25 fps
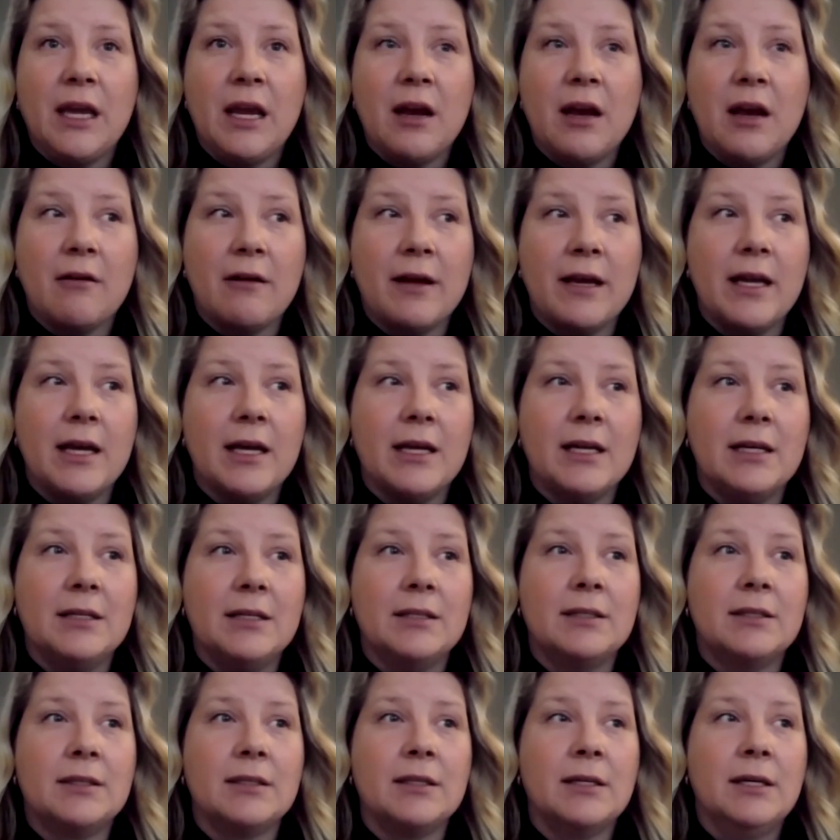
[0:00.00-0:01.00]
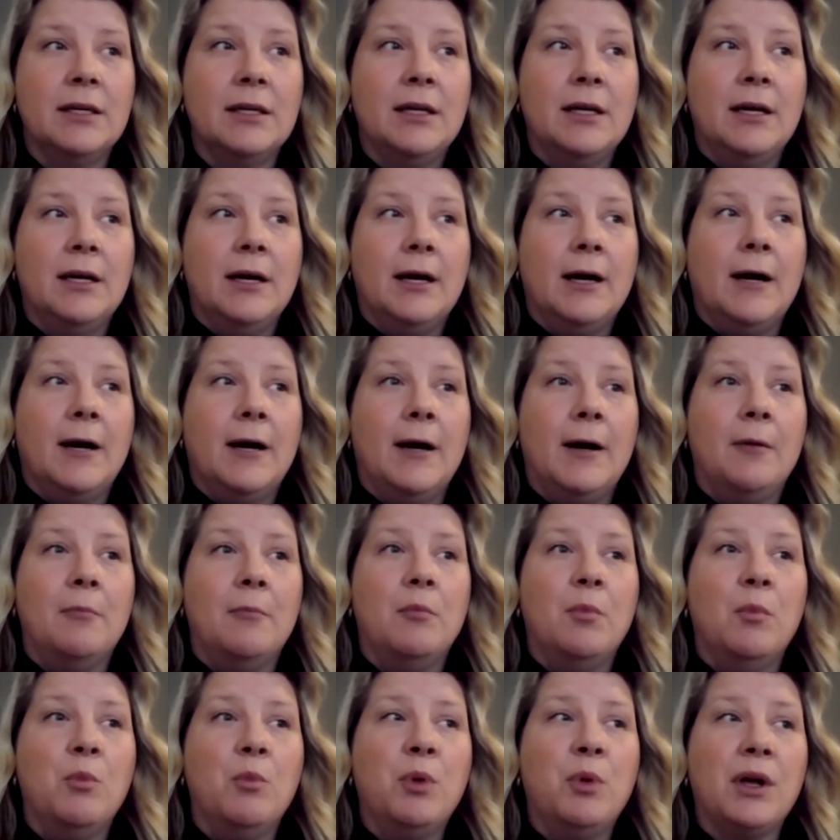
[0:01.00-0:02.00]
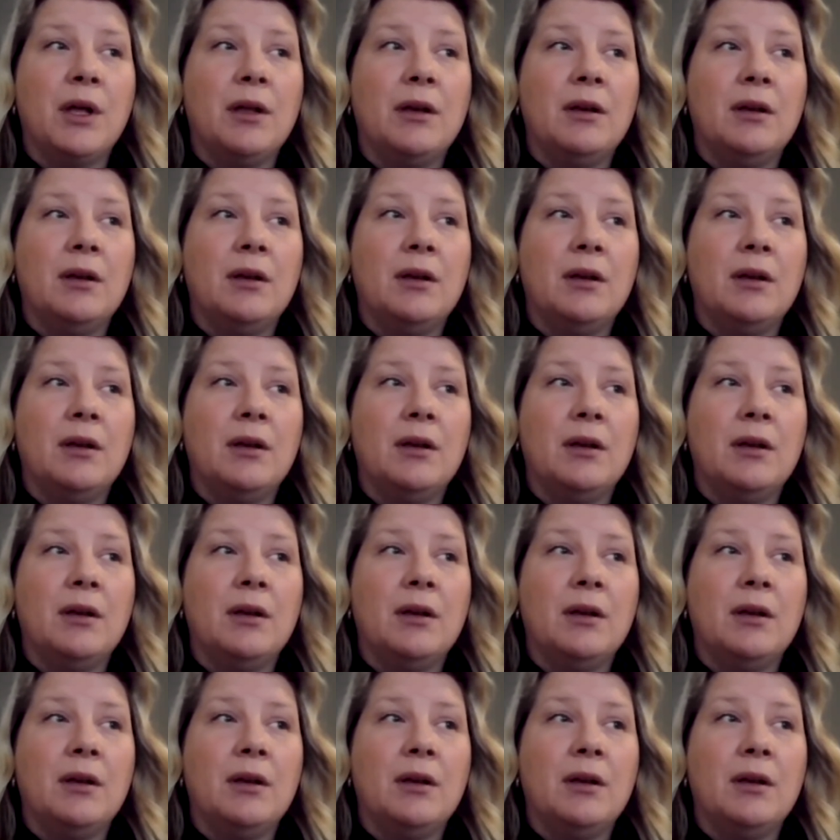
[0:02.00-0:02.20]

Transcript: areas. But